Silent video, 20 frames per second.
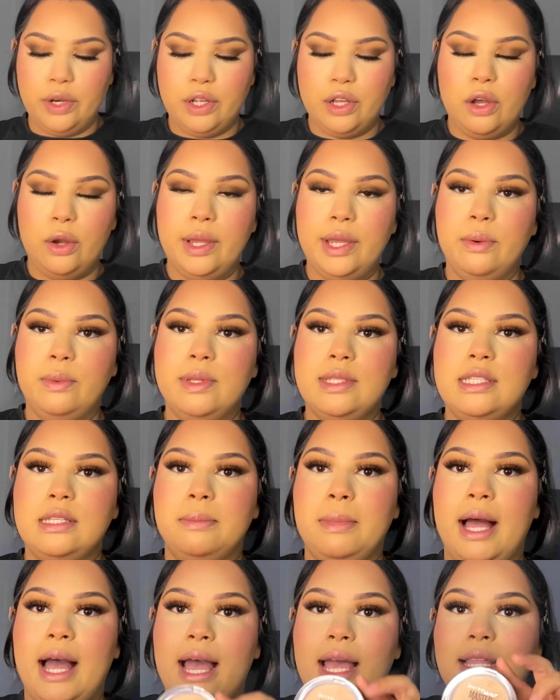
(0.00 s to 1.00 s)
gonna go in with some
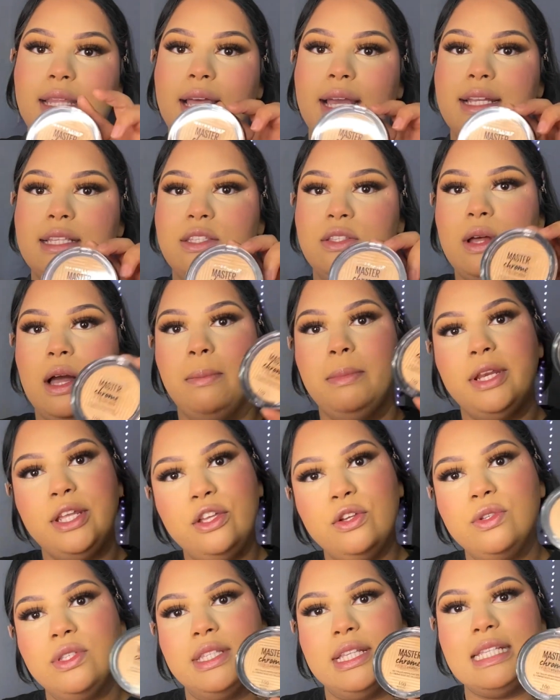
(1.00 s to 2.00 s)
highlights. So I'm gonna
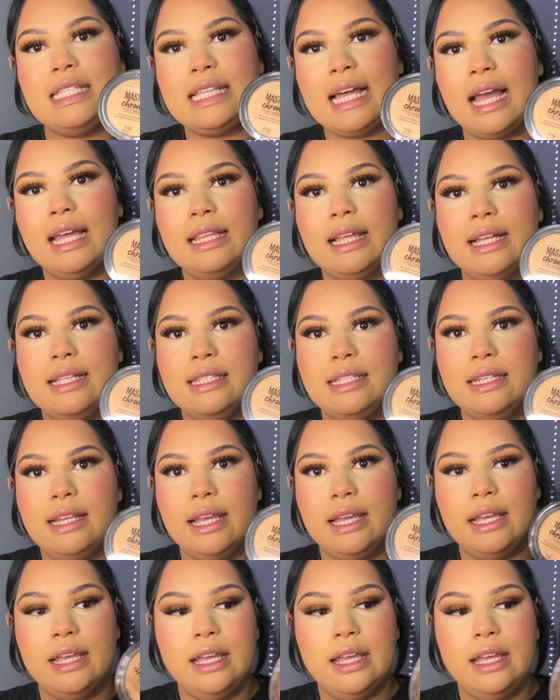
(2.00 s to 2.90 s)
use this highlight today.